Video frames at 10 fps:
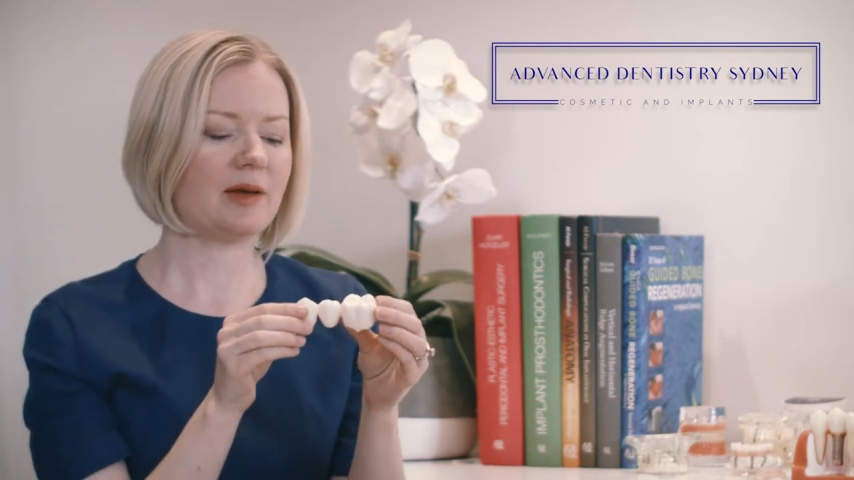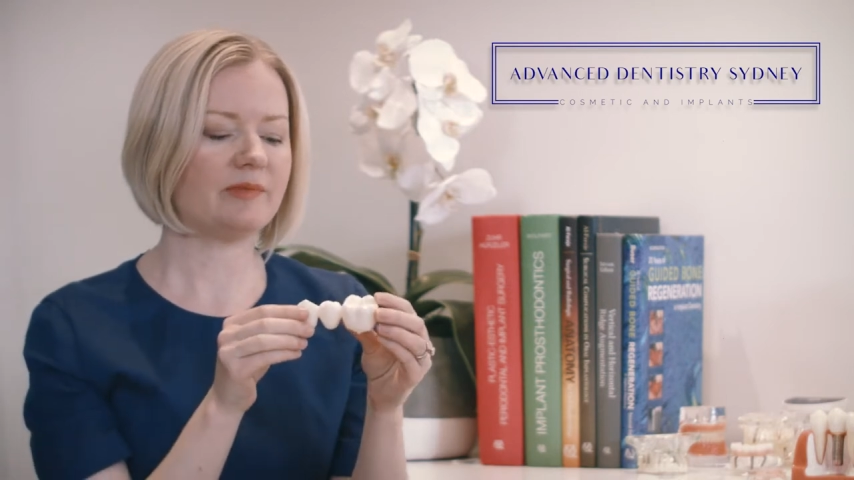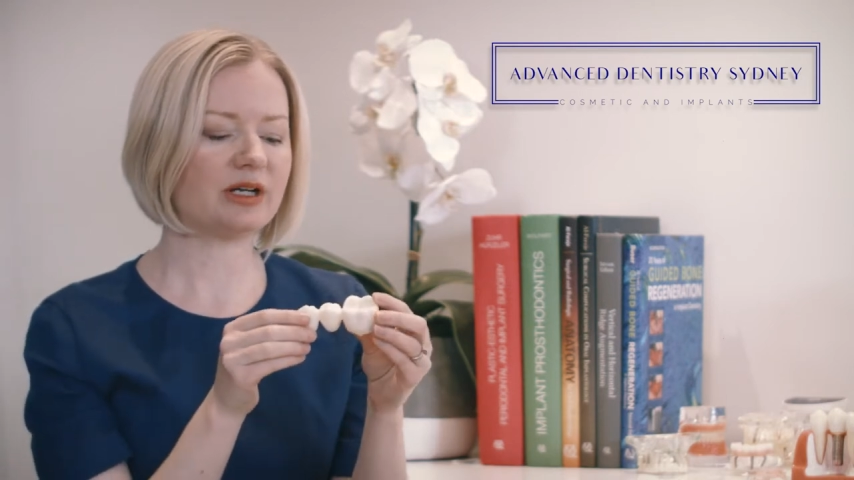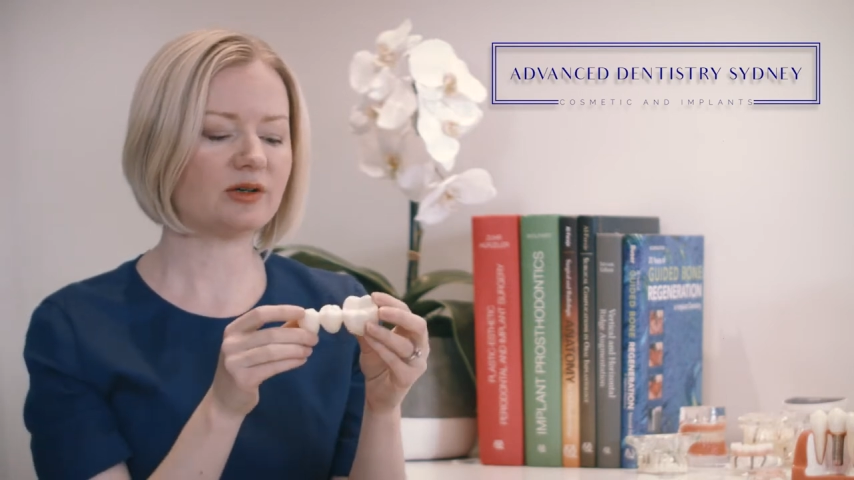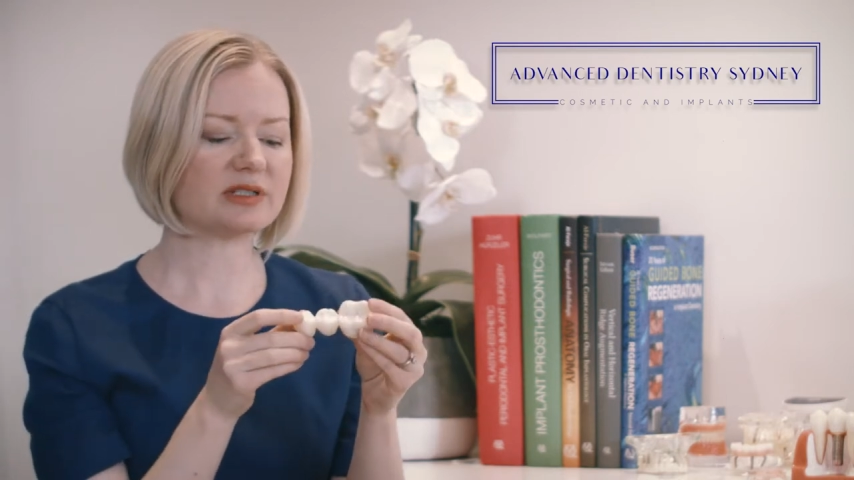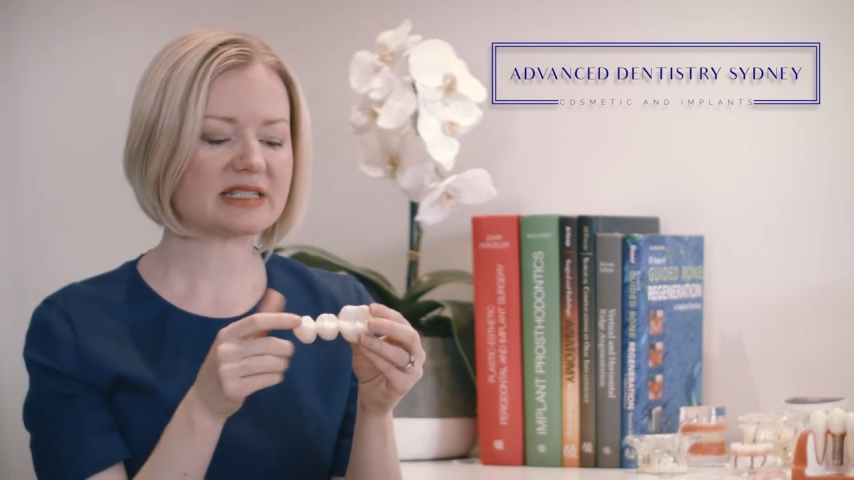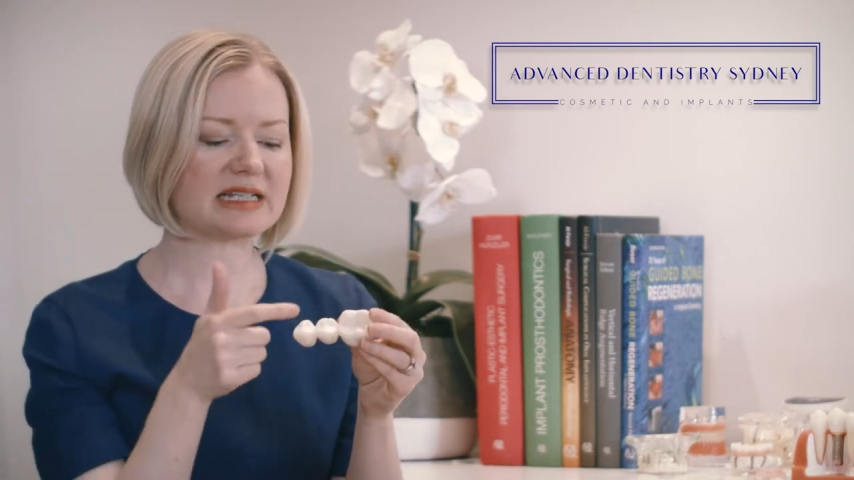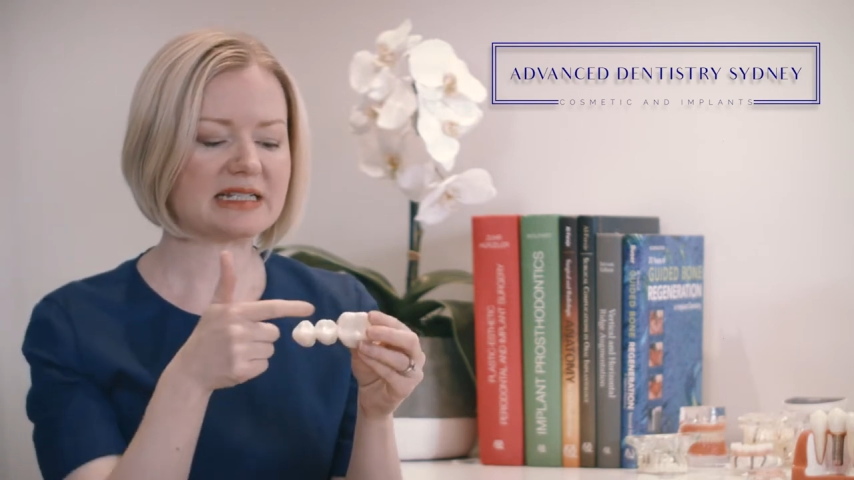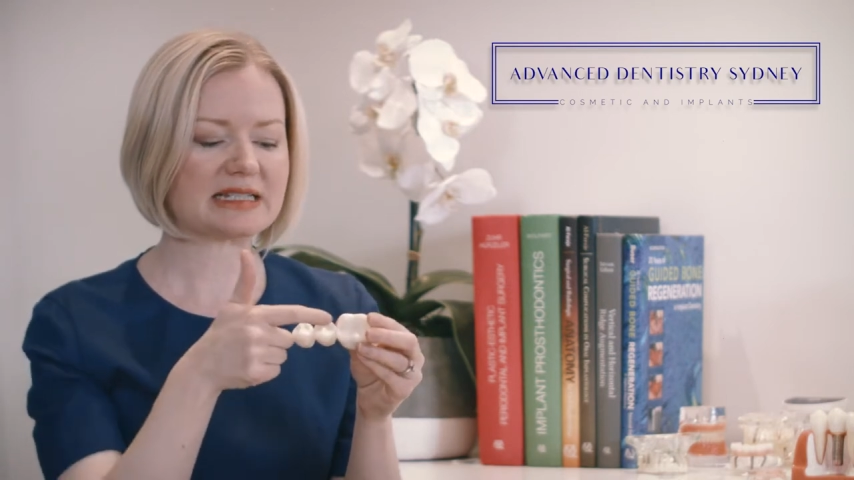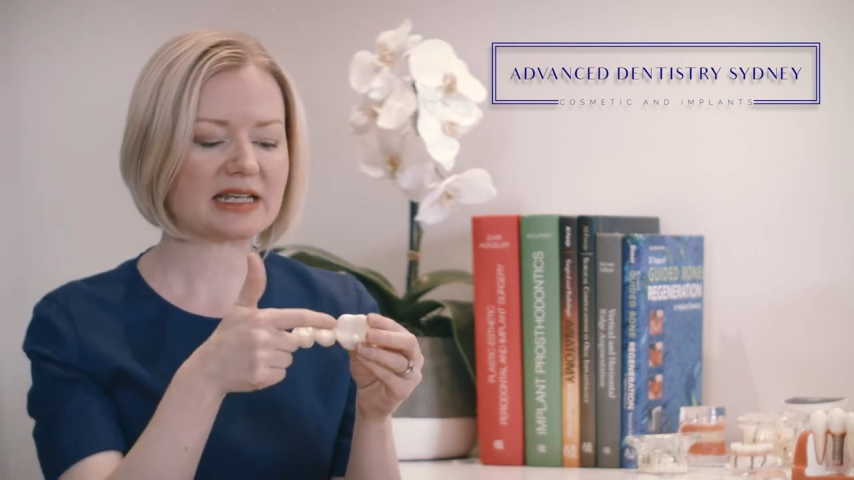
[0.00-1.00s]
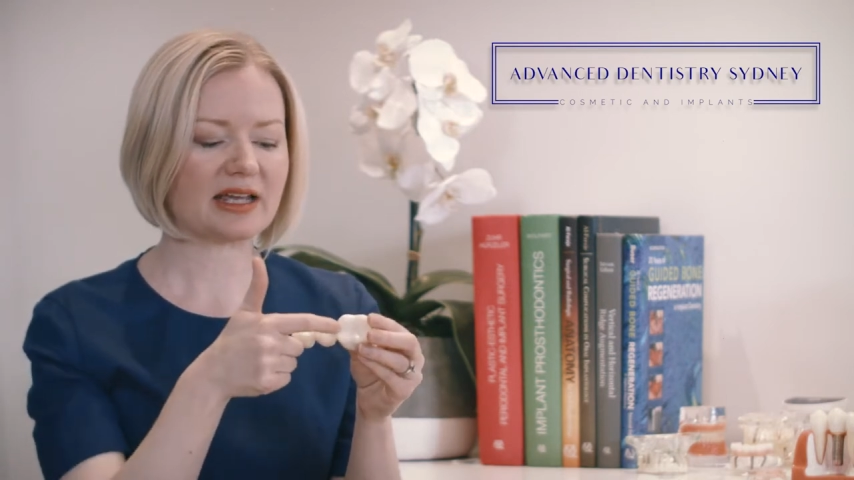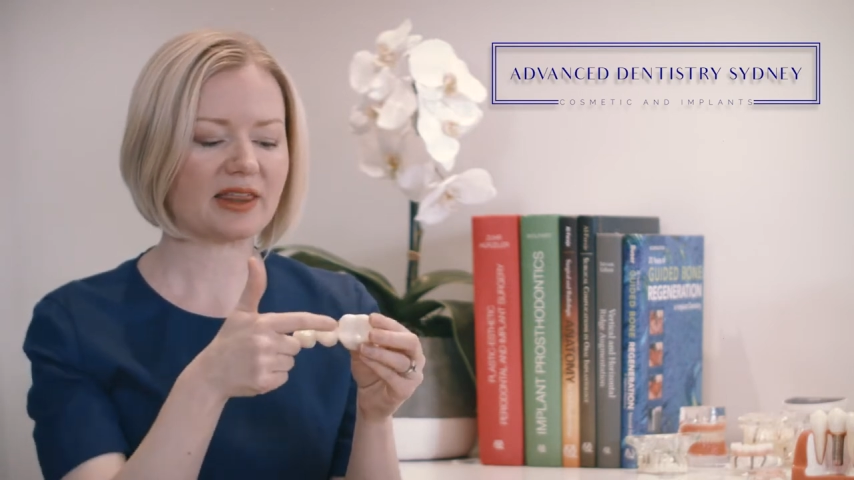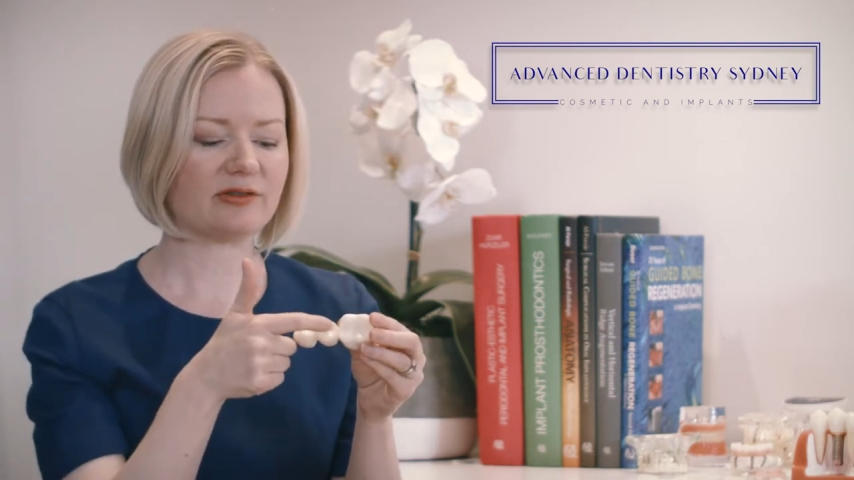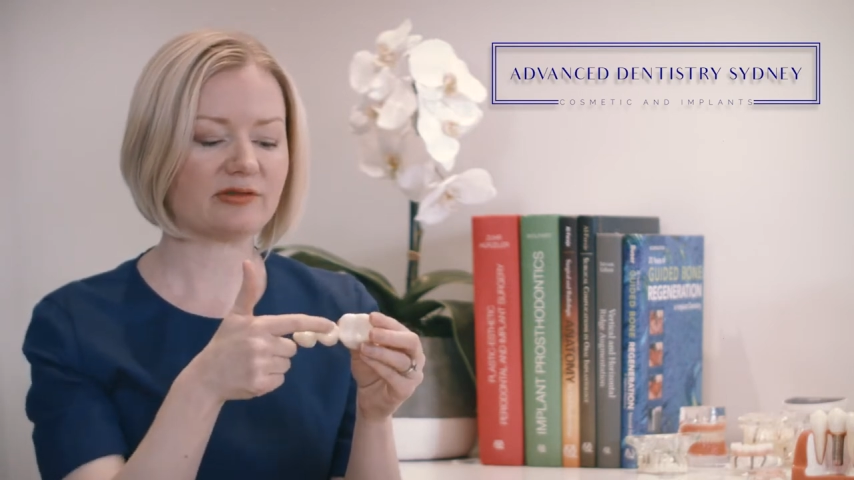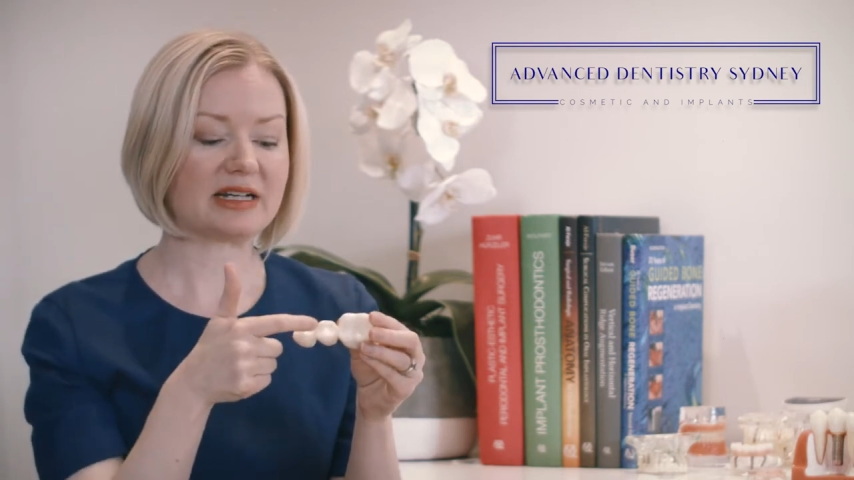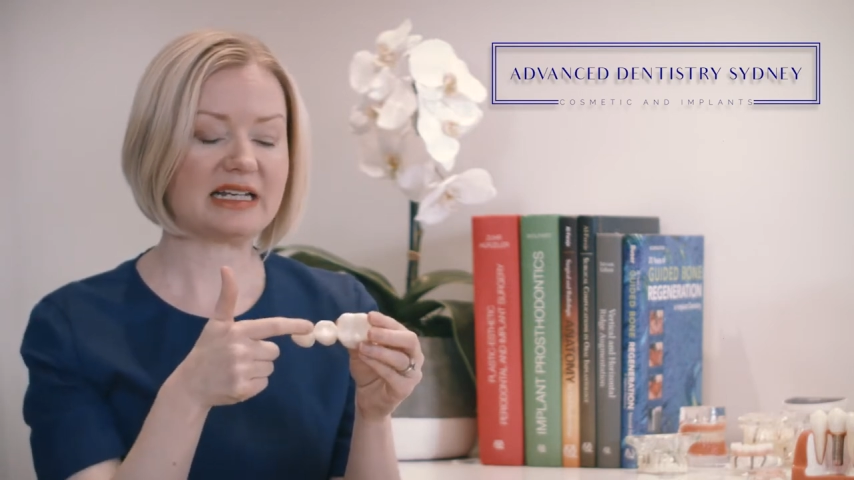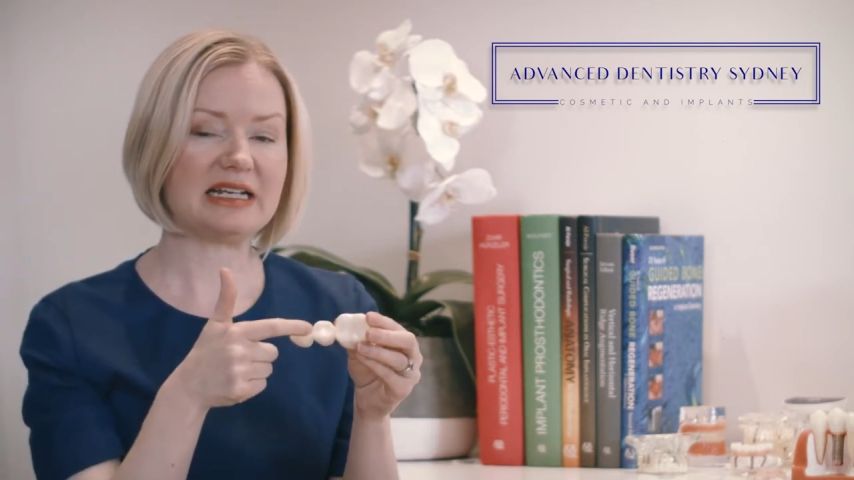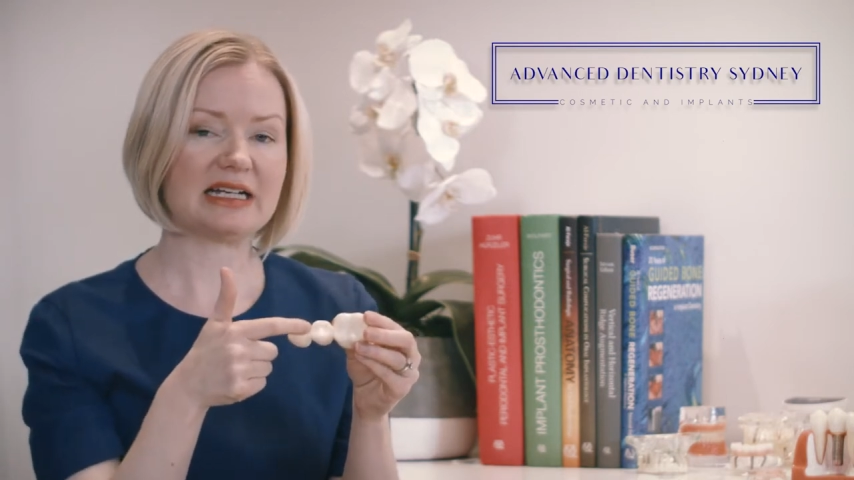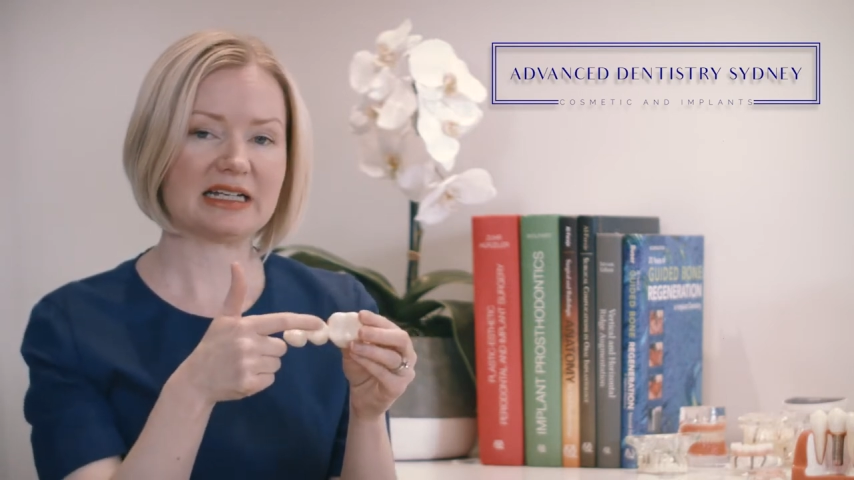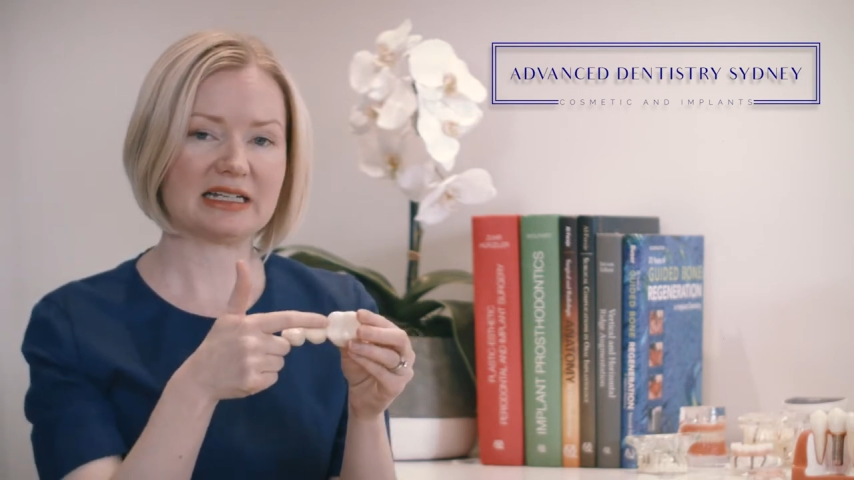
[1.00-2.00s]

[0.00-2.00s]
Because these three